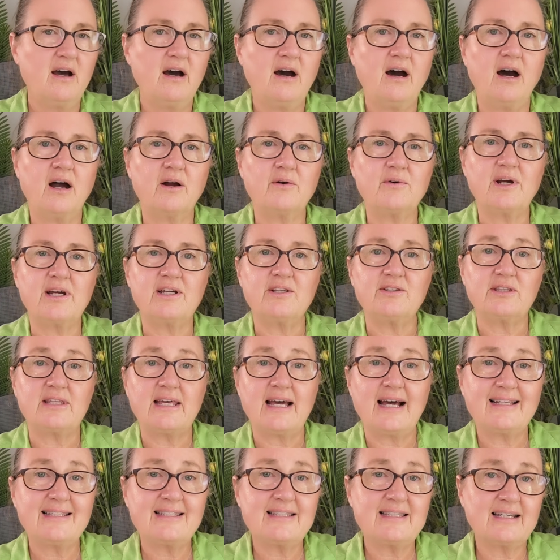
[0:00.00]
All right,
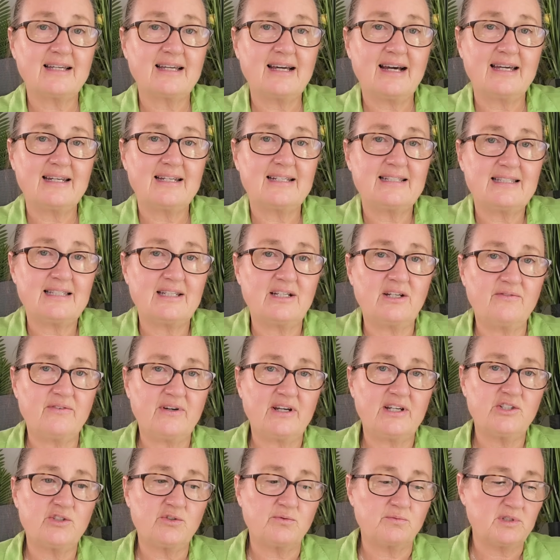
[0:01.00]
that's the guidance and
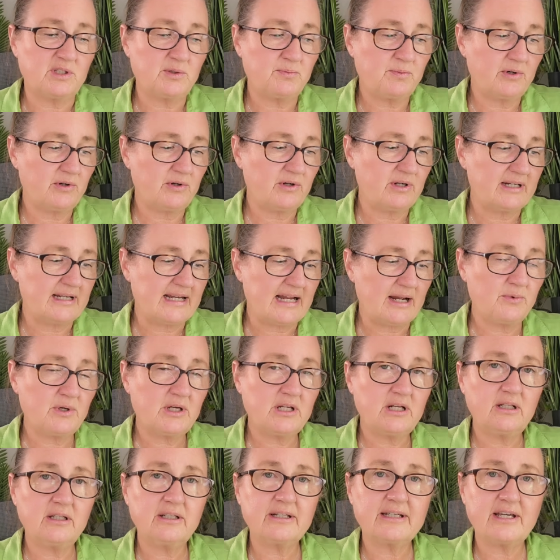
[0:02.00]
advice from Spirit. Now we're
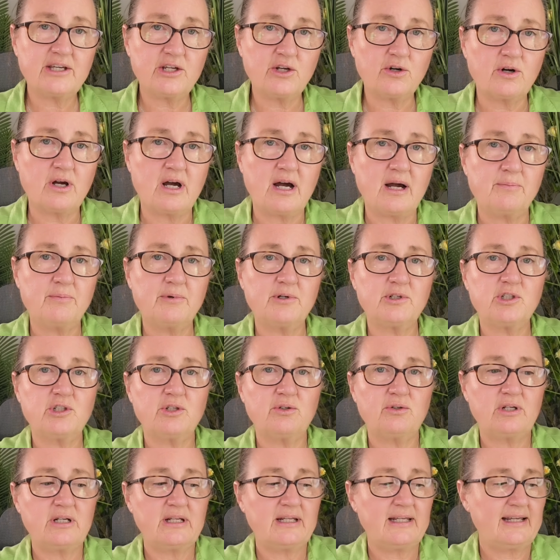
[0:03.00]
going to look at your
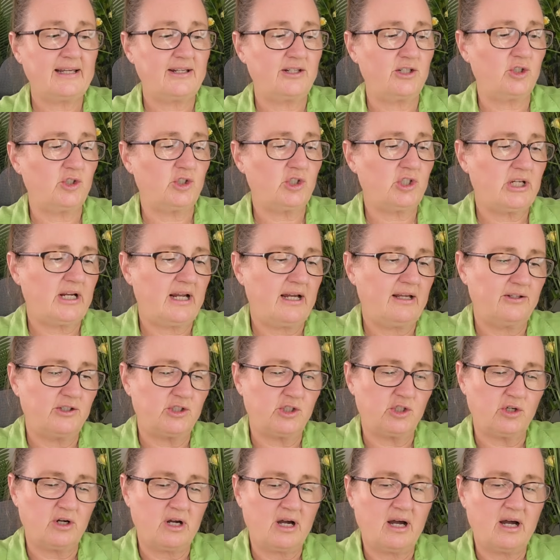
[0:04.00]
opportunity and your challenge. Your